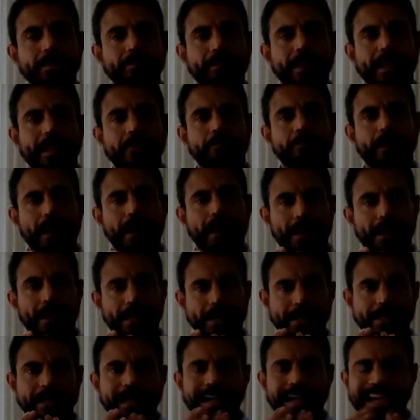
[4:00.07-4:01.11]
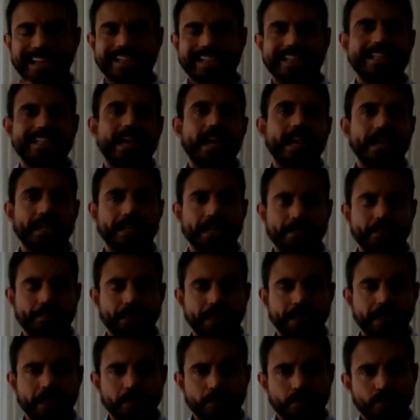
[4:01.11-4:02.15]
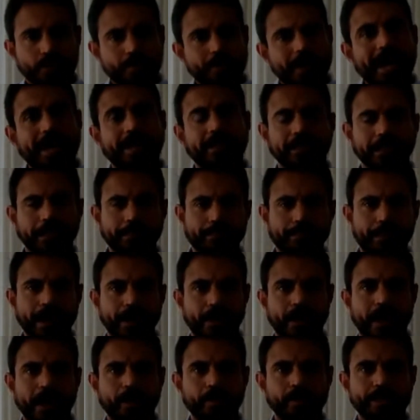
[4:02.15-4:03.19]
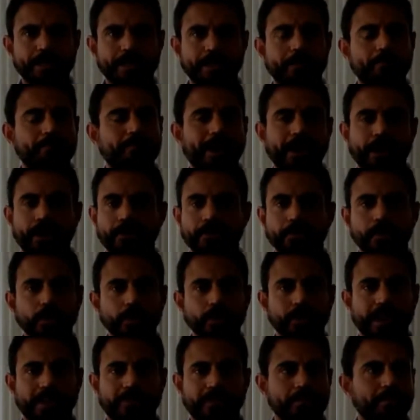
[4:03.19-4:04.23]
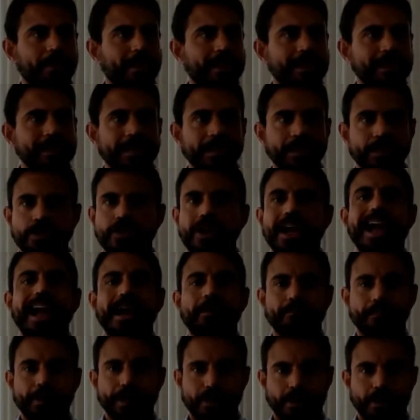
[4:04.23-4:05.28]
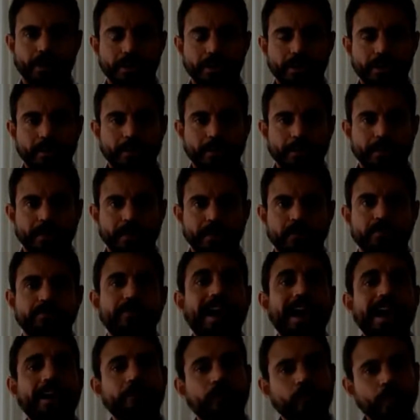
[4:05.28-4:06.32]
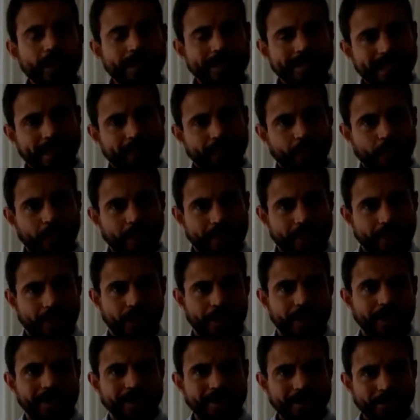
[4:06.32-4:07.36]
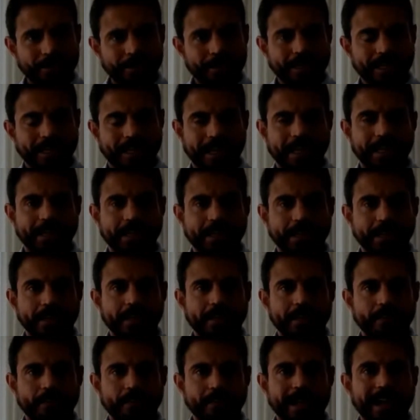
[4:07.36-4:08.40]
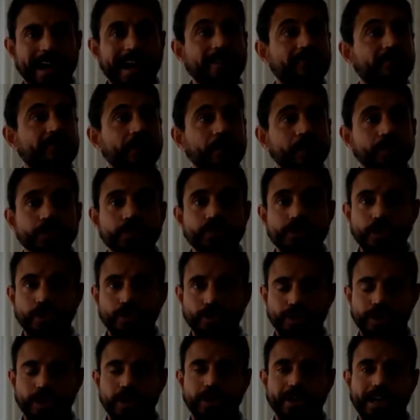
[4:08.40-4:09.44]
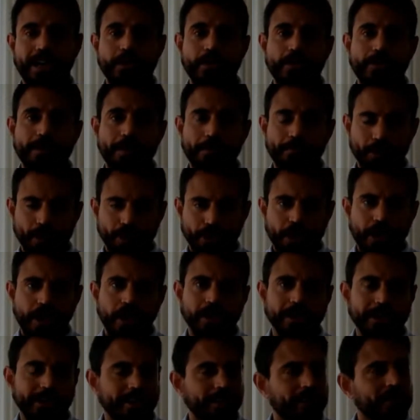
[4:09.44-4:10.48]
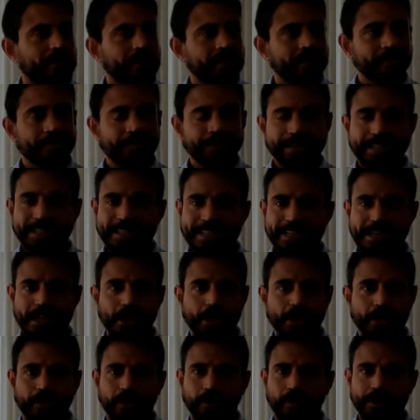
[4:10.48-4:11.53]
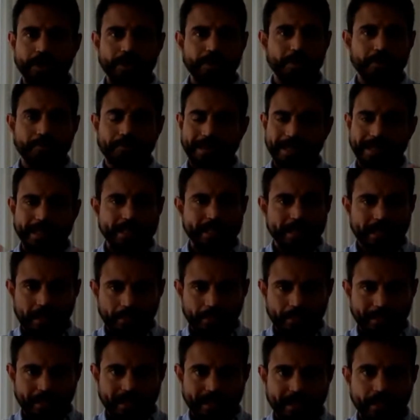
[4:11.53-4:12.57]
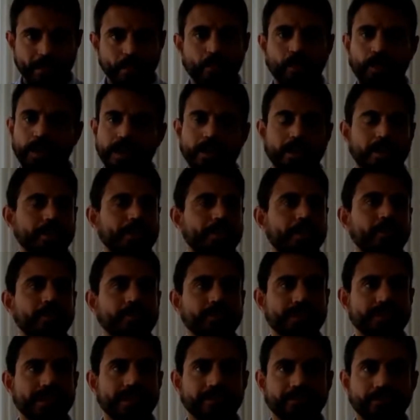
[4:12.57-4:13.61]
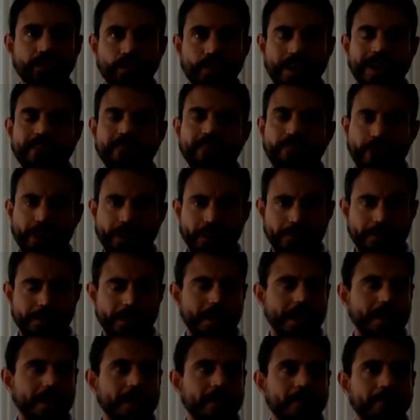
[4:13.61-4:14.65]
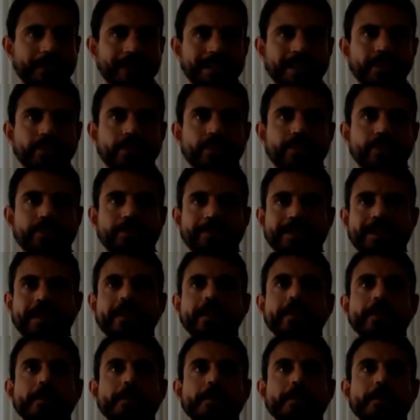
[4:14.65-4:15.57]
made my anxiety become dramatically better. I was in a better mood. Everybody's like, you're happier. 5 weeks after I started using it, I felt so good. I remember calling the CEO of one of the biggest companies in the world, who was a great friend of mine and a mentor to me.